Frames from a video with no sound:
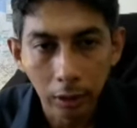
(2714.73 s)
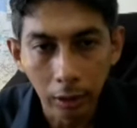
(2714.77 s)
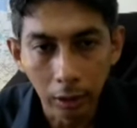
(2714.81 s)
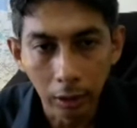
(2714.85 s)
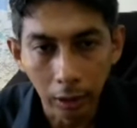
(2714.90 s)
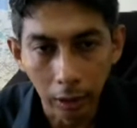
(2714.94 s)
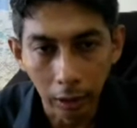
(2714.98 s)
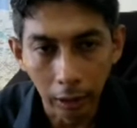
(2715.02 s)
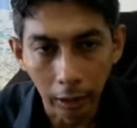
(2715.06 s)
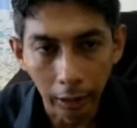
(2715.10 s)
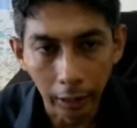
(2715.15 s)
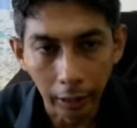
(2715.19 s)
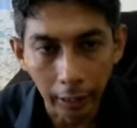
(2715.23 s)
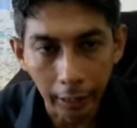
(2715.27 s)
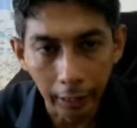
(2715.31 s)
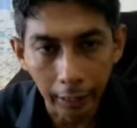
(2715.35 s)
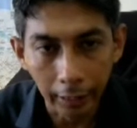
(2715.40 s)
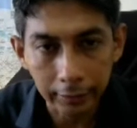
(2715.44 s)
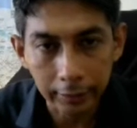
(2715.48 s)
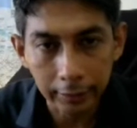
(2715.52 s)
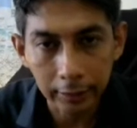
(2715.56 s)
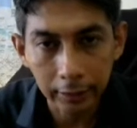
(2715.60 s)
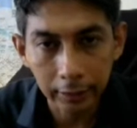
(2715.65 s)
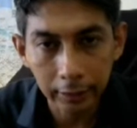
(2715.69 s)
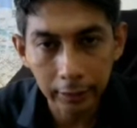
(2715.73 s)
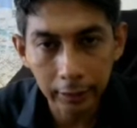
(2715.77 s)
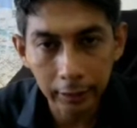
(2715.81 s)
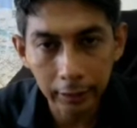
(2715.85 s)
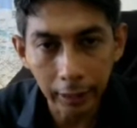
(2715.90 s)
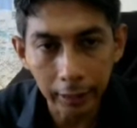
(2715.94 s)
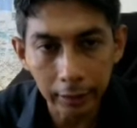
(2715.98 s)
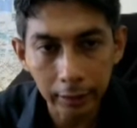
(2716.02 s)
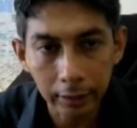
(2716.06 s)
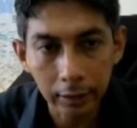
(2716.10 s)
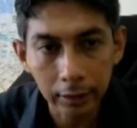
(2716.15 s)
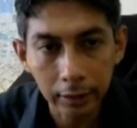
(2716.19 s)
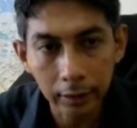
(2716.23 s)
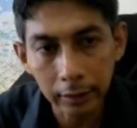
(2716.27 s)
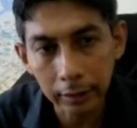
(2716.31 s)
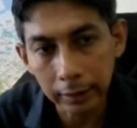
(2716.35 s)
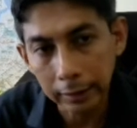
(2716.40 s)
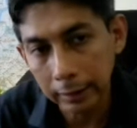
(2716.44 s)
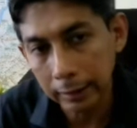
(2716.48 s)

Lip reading: has its